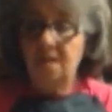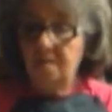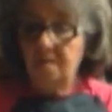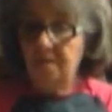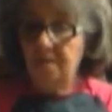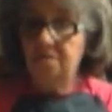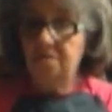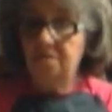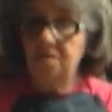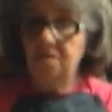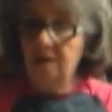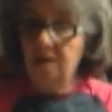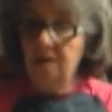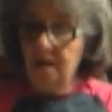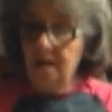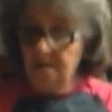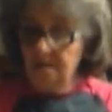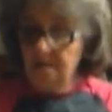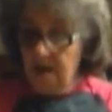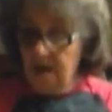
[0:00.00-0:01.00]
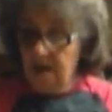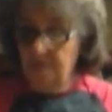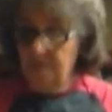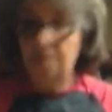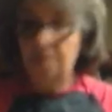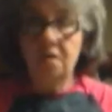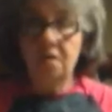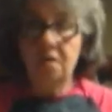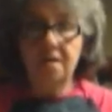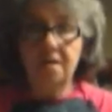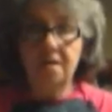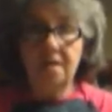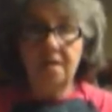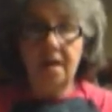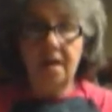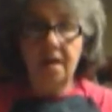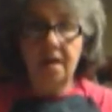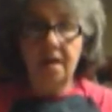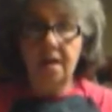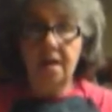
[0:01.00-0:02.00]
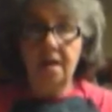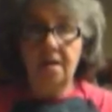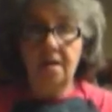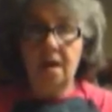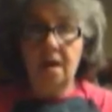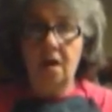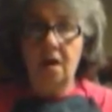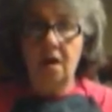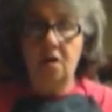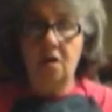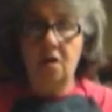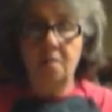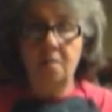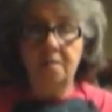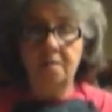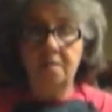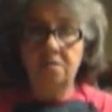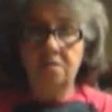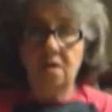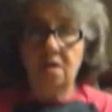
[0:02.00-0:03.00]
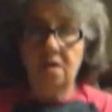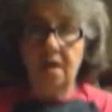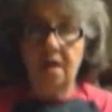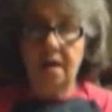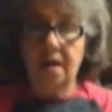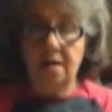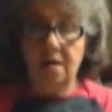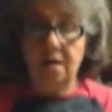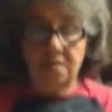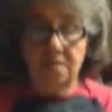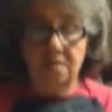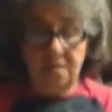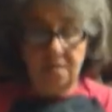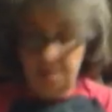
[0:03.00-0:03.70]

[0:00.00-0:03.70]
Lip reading: But you guys have a great day, and I hope you try out